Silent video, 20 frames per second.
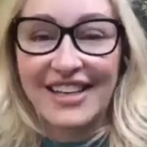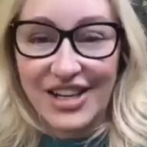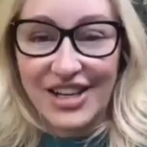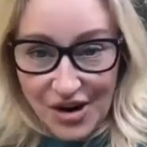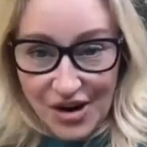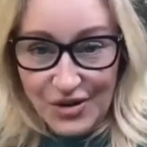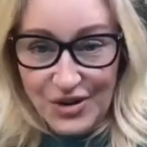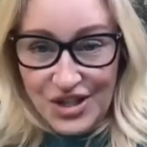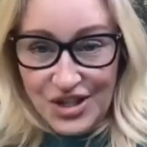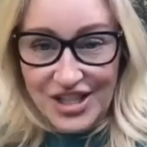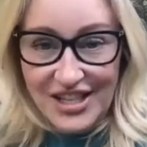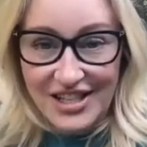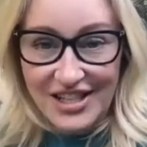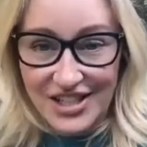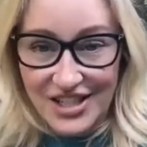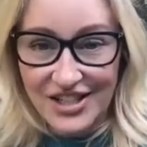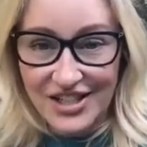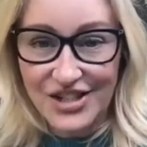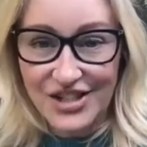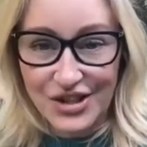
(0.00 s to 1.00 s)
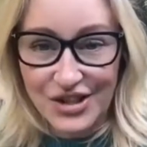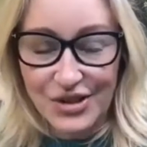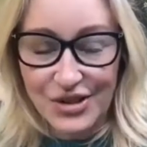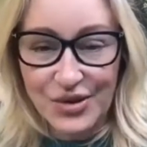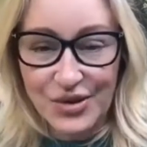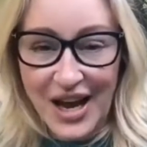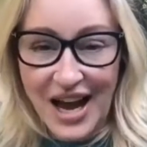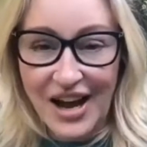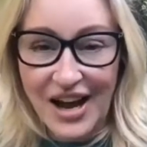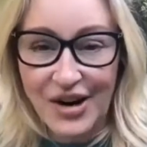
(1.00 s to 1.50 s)
notion into
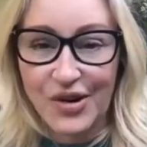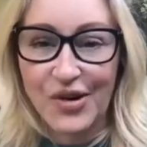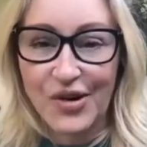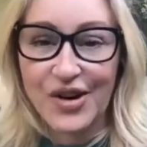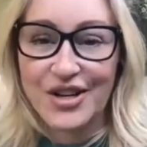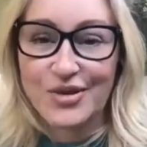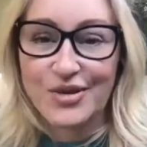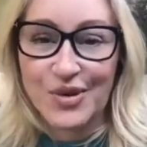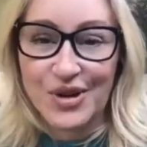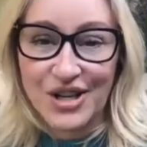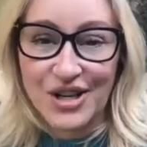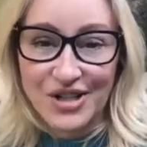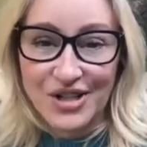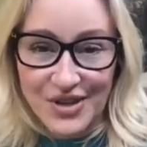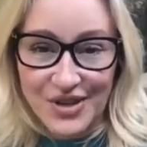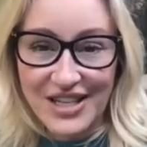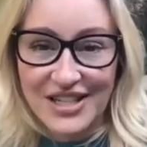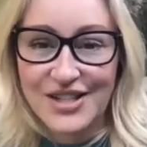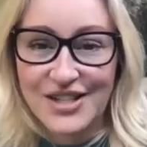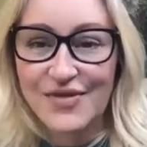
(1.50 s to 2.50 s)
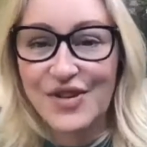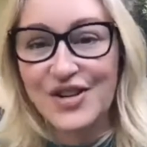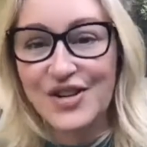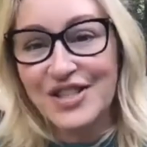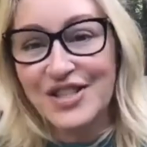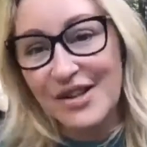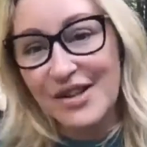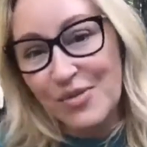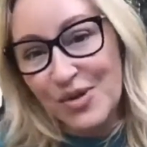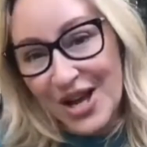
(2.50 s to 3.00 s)
two categories. We're going to do kids first,
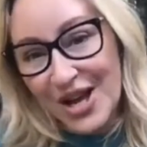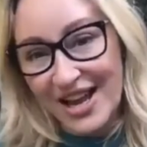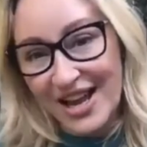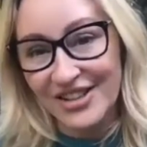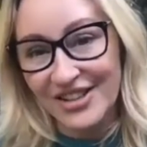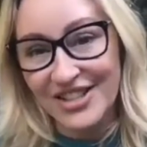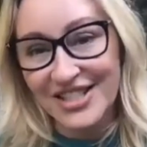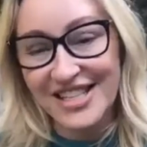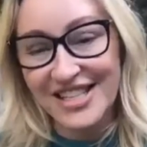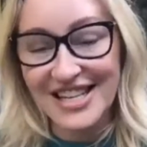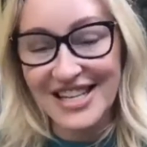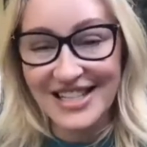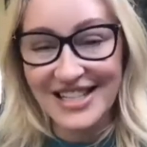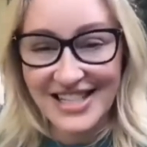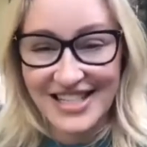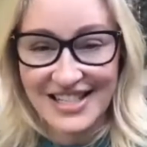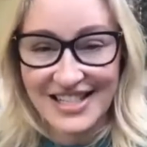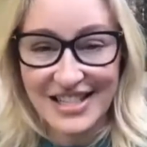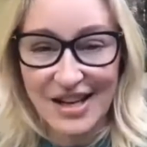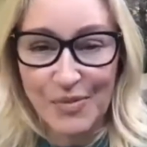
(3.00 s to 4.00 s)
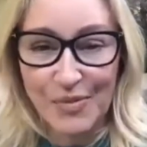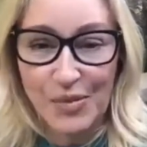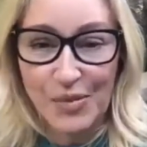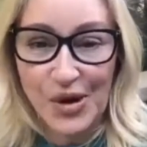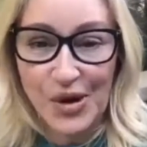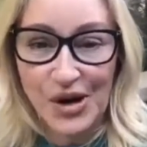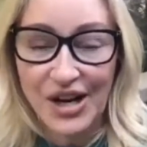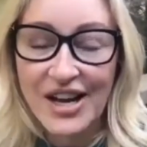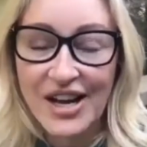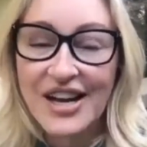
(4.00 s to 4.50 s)
and then we'll handle teens in a separate
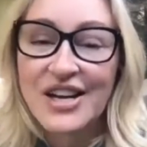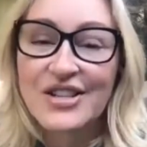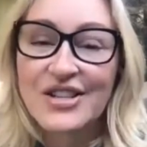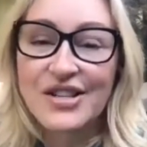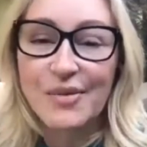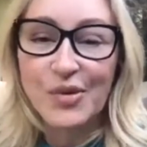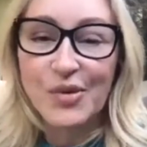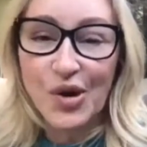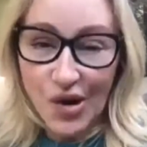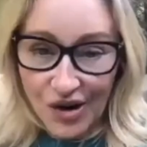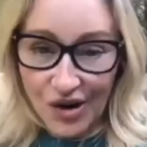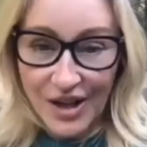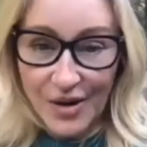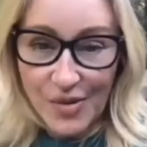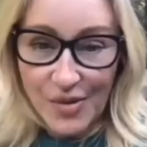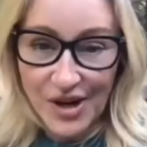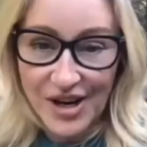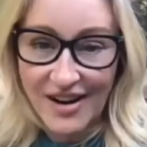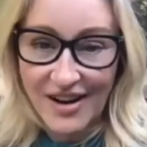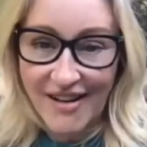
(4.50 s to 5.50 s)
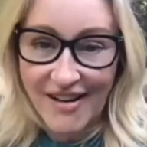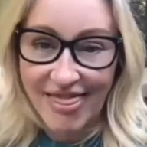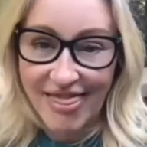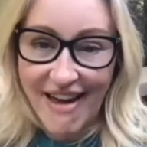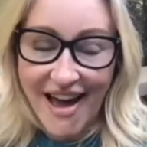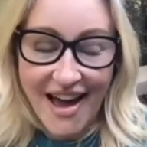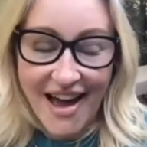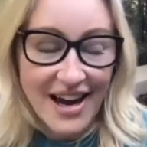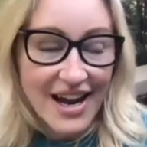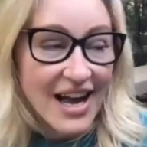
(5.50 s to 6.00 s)
book. So I'm currently working on
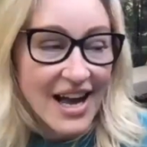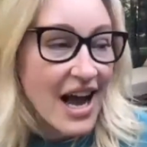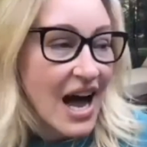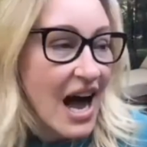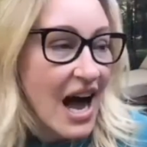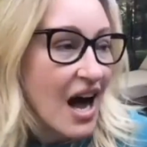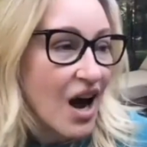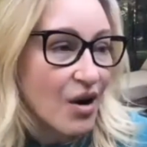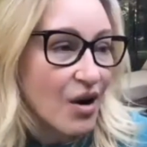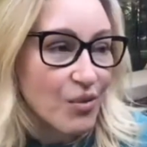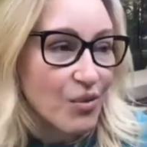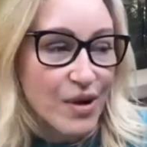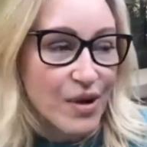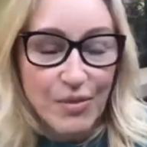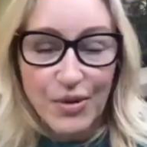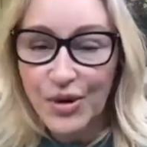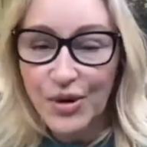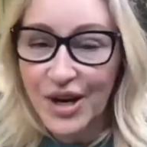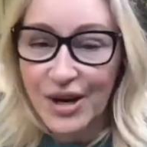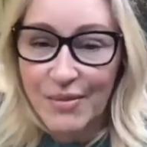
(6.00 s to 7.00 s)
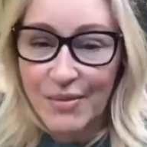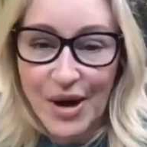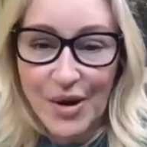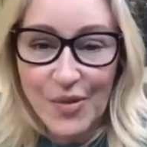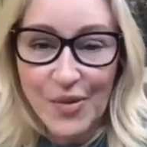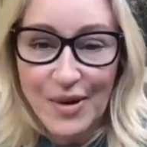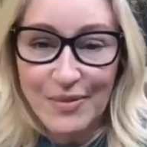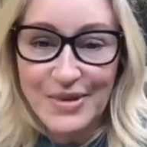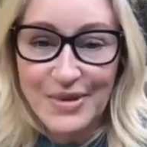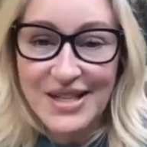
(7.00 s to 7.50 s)
that, rebooting my
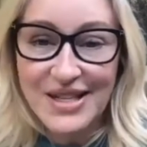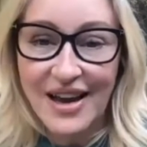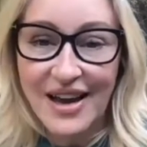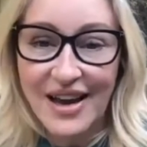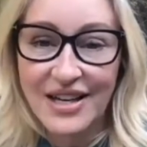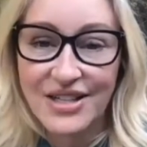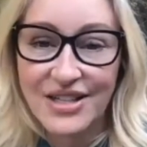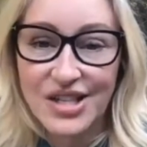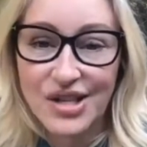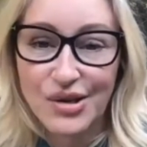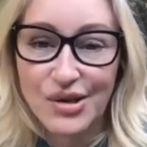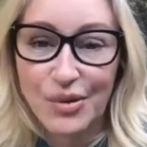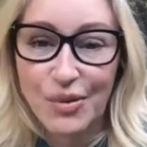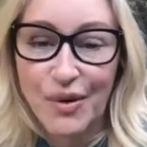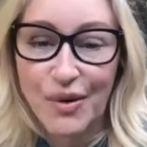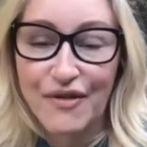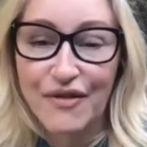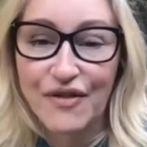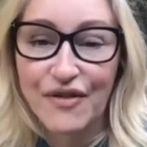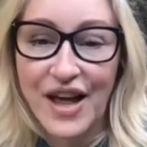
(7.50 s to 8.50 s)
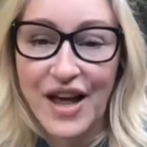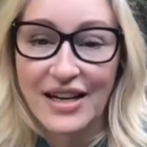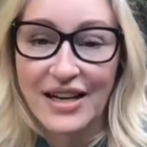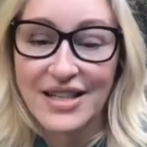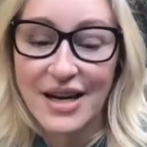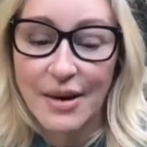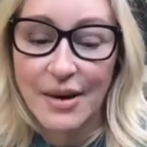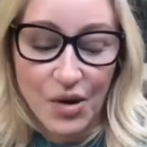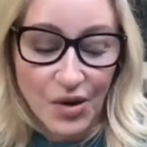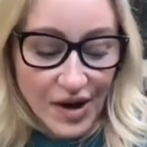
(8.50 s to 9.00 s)
website to reflect.
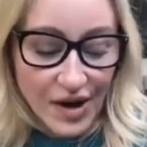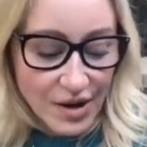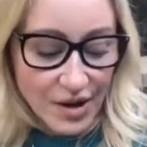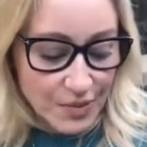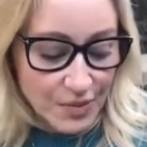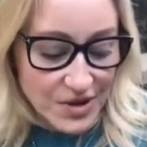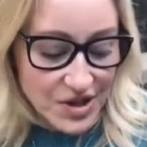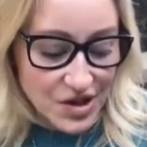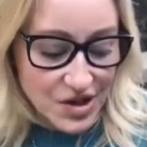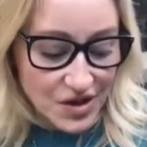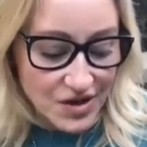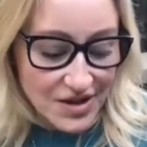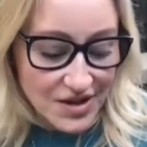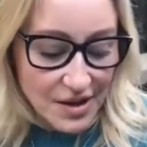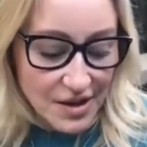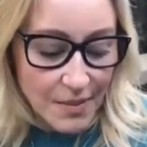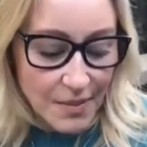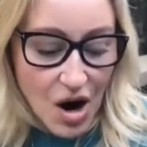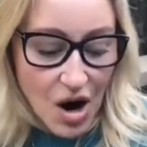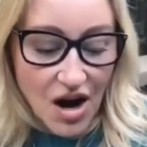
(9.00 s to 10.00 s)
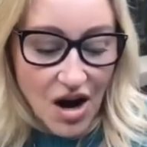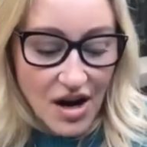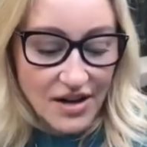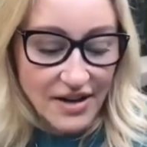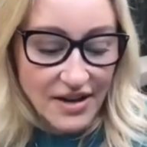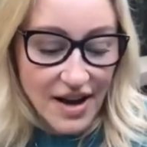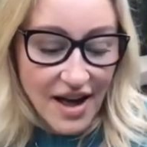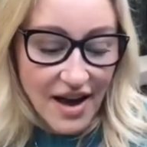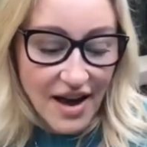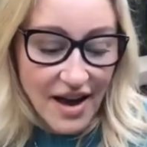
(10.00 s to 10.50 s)
I'm going to start some
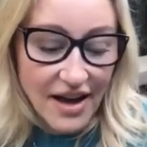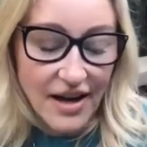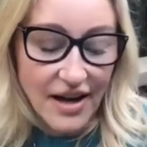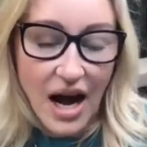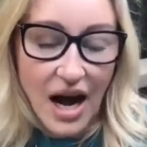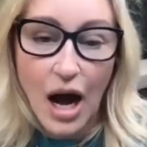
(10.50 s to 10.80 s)
online